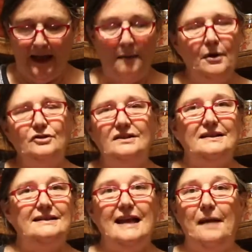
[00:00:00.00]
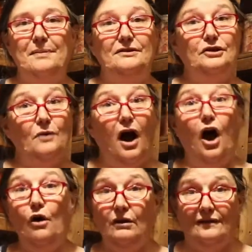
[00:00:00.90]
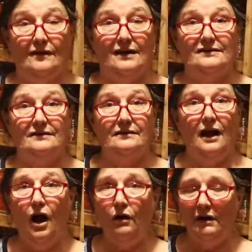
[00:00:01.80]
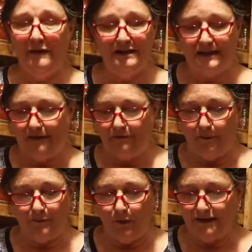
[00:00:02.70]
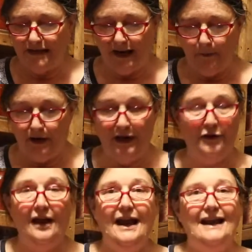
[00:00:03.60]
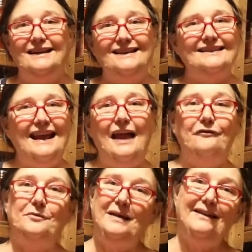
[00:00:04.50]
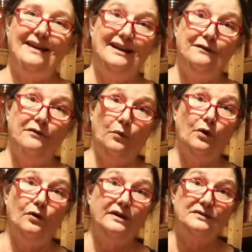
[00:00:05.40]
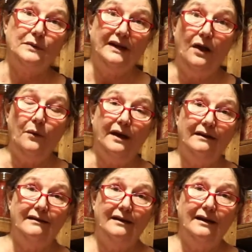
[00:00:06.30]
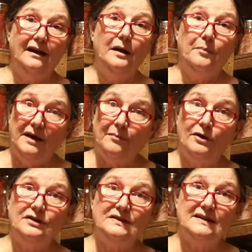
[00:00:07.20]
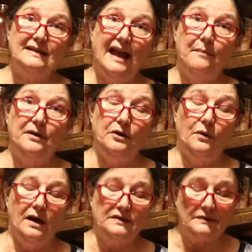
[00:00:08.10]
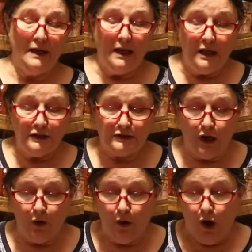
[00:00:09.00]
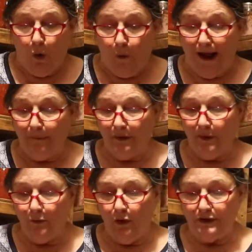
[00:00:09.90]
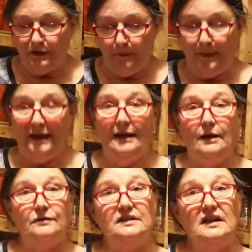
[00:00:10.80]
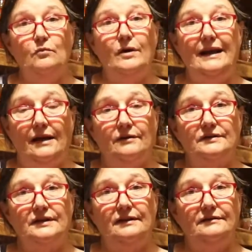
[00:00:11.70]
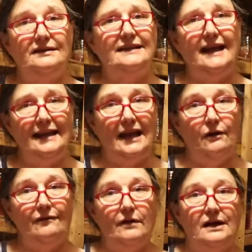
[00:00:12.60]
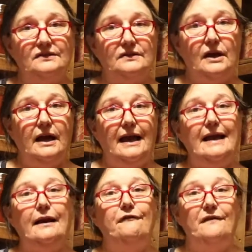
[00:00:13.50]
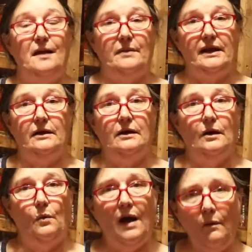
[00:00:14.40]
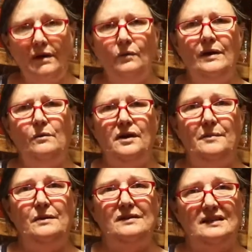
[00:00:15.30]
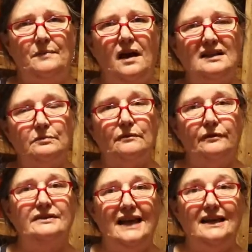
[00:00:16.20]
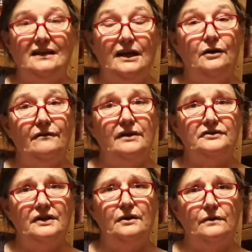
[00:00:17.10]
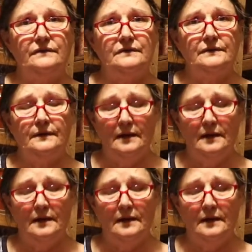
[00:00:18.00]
Emergencies happen to all of us. All of us from one time or another. It doesn't have to be the end of the world as we know it. But emergencies happen to us. So why would we want to depend on someone else to take care of us and our family? Why wouldn't we want to be responsible for taking care of ourselves?